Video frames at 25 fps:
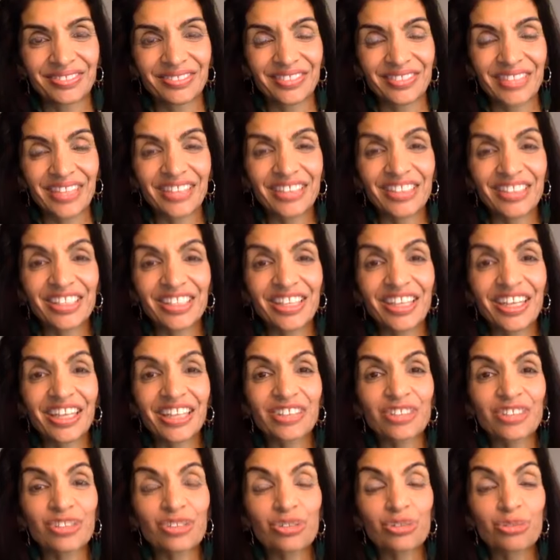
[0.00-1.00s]
It's
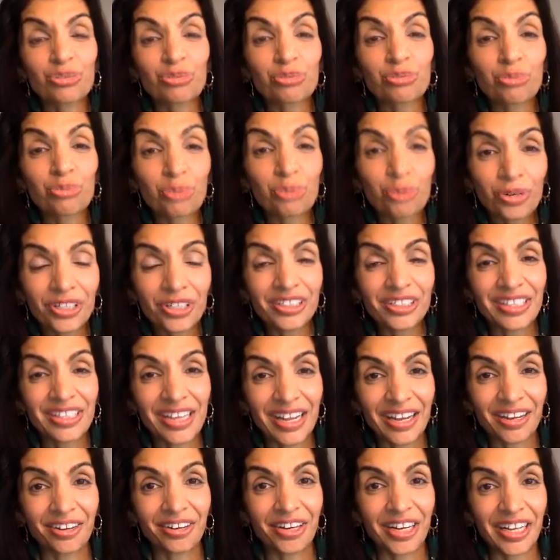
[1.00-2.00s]

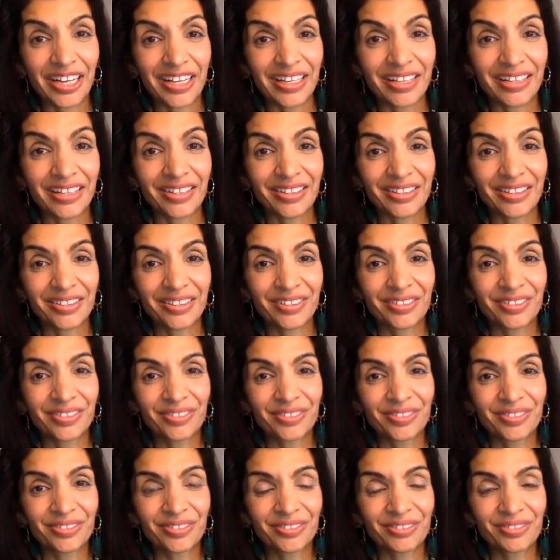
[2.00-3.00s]
extraordinary.
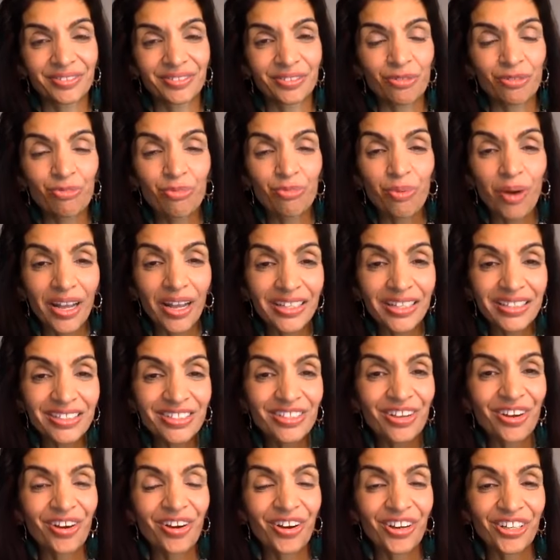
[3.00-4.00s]

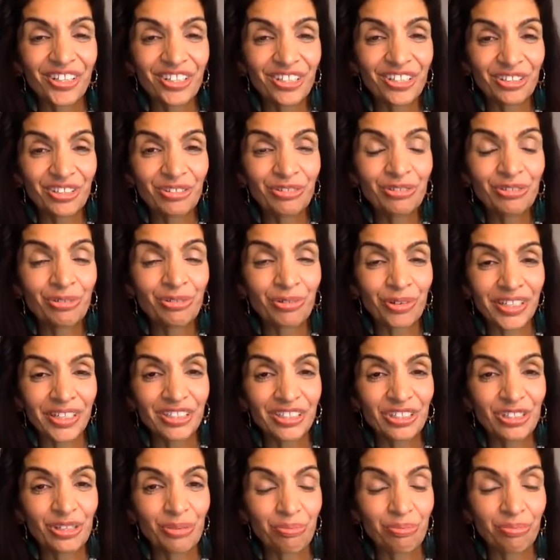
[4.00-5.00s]
What are you
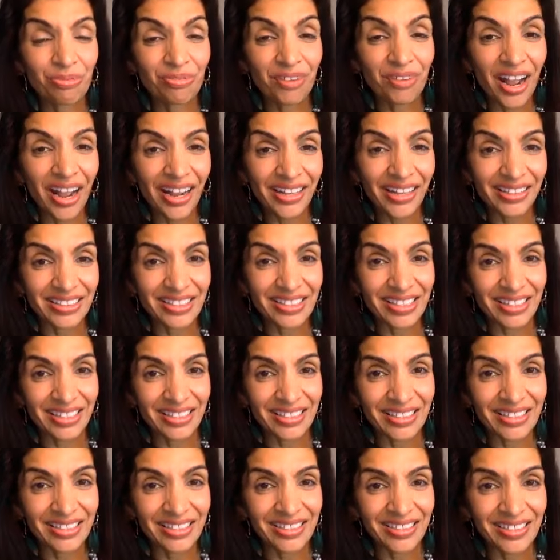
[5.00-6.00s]
going to
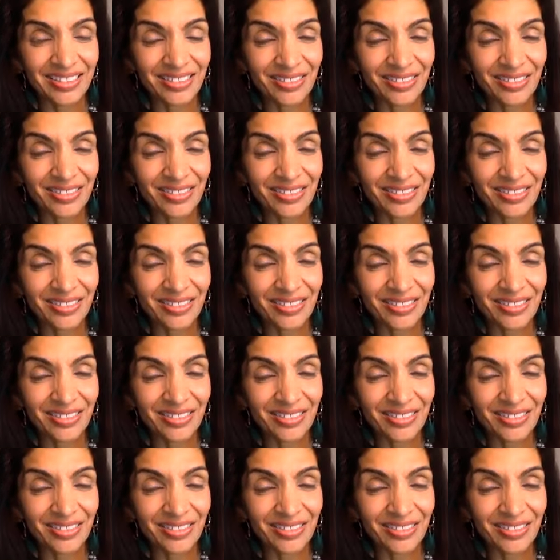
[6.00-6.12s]
practice?